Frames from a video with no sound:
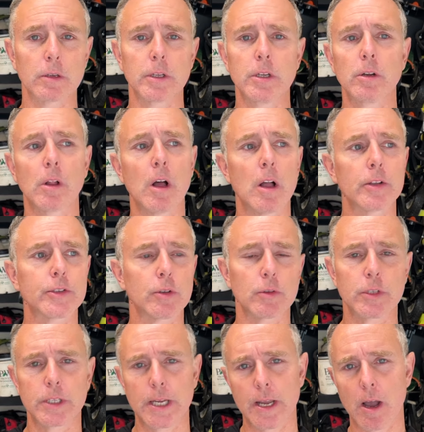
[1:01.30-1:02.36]
you'll also
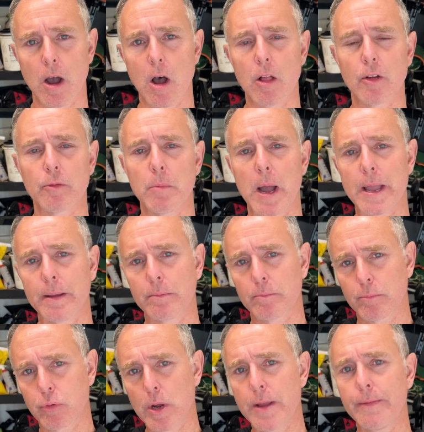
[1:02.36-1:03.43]
see all of my
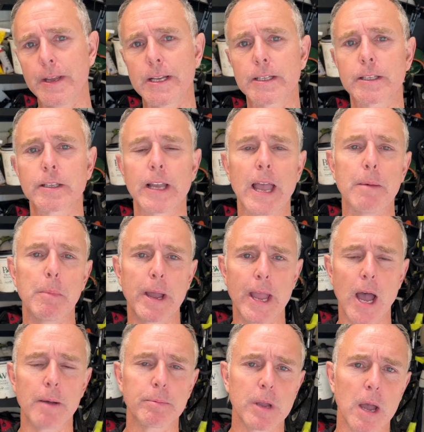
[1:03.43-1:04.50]
previous and my
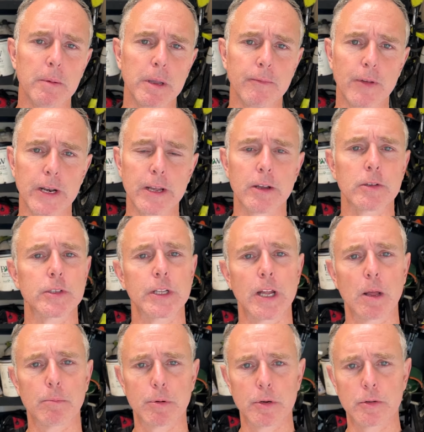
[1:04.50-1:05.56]
upcoming videos that
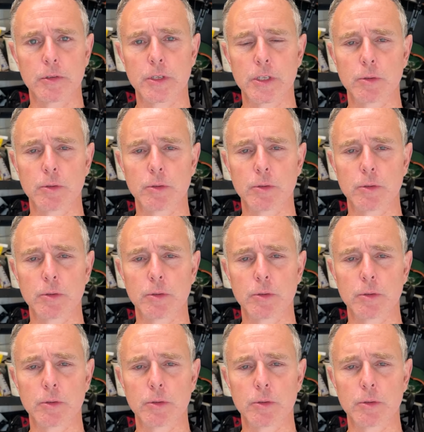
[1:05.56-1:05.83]
I'll produce as